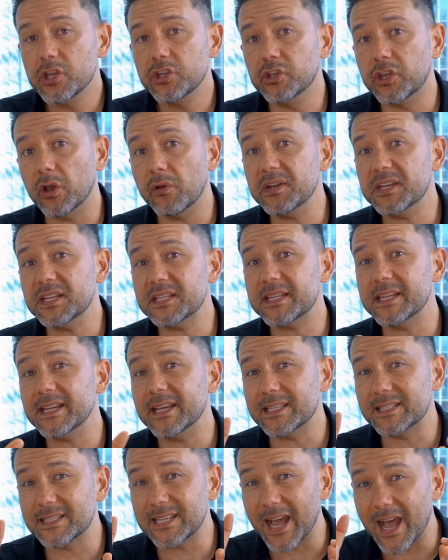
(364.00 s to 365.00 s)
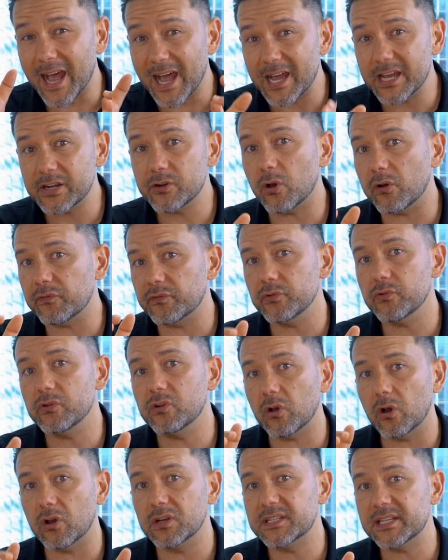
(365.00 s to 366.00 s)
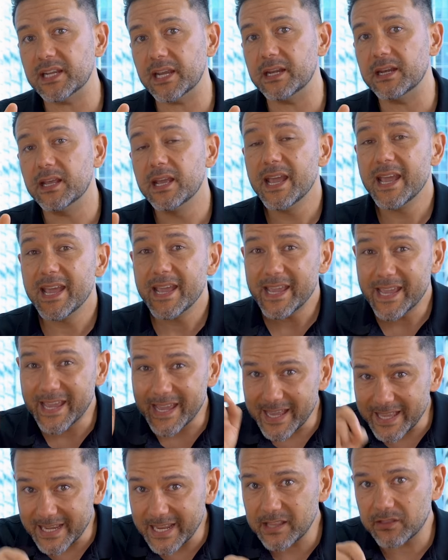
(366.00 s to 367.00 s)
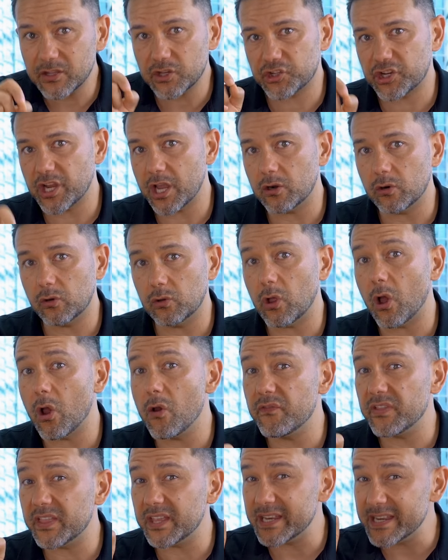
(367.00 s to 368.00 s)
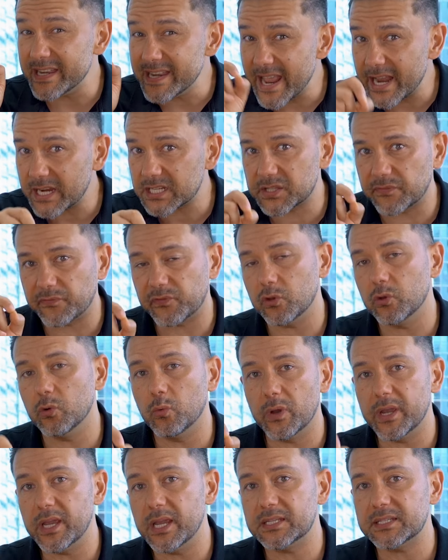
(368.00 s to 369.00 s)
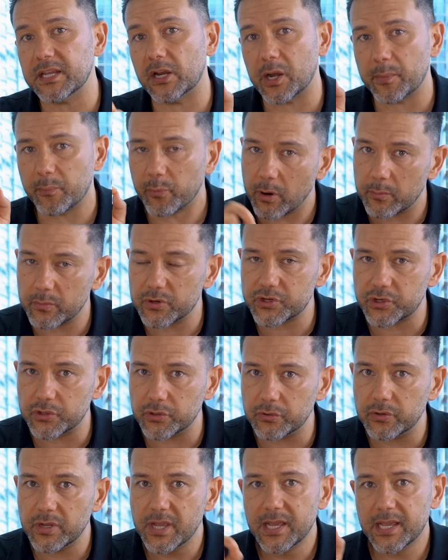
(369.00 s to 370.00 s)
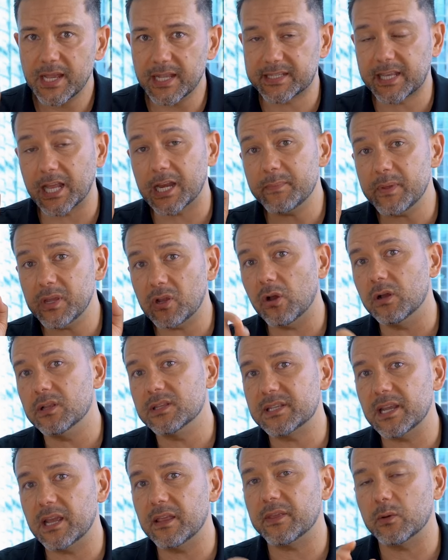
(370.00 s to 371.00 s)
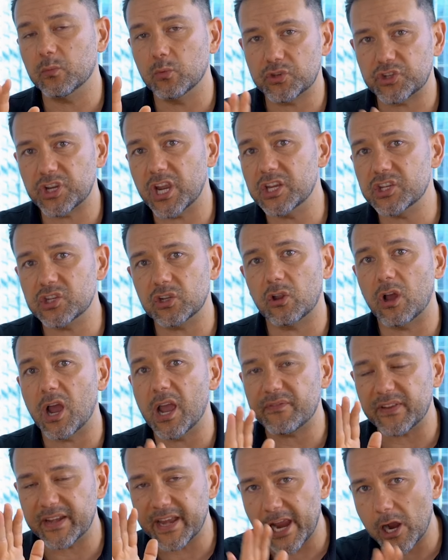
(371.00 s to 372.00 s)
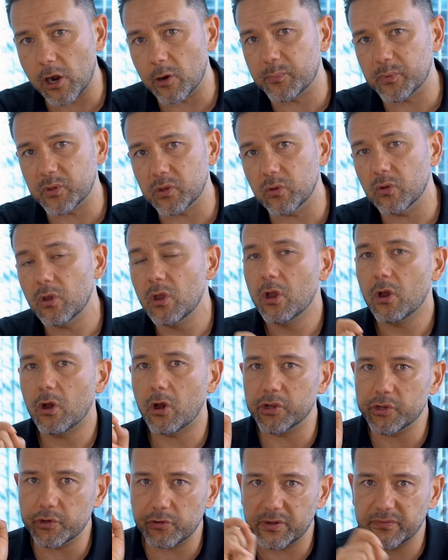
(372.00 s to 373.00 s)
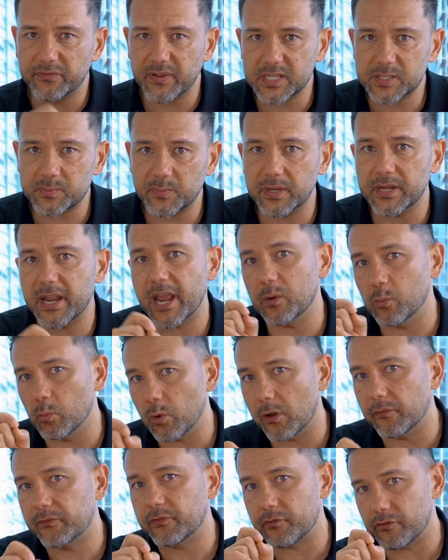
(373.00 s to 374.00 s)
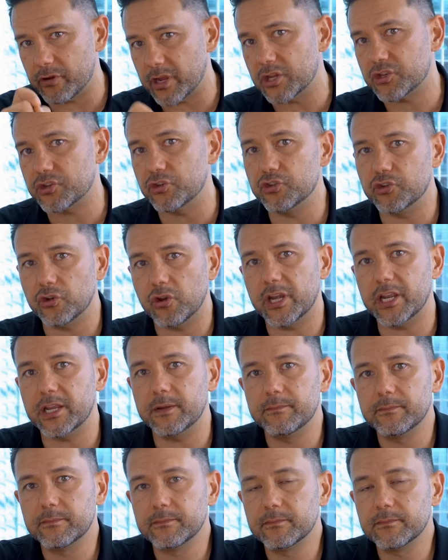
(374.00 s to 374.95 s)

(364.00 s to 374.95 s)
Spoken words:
You're going to see a ton of new content hitting the channel over the next few weeks, and I promise you it's going to be content that will change your life and help you on your investment and wealth creation journey.